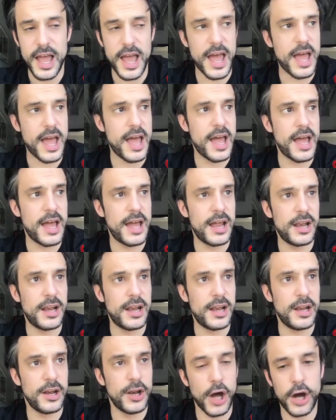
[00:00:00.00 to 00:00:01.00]
and
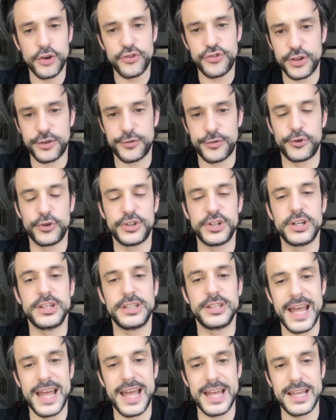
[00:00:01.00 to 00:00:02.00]
not just for the
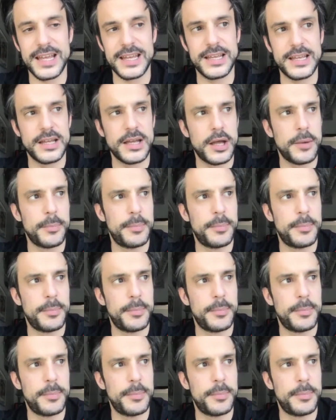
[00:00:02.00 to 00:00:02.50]
day,